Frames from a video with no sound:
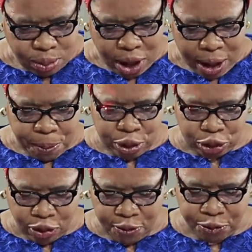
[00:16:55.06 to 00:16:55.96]

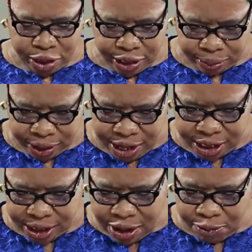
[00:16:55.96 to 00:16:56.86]
apportioned for him. In
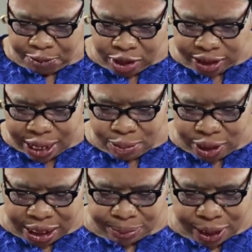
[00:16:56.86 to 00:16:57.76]
1
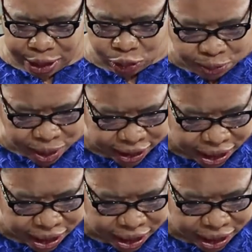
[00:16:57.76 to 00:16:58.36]
Samuel chapter 2, verse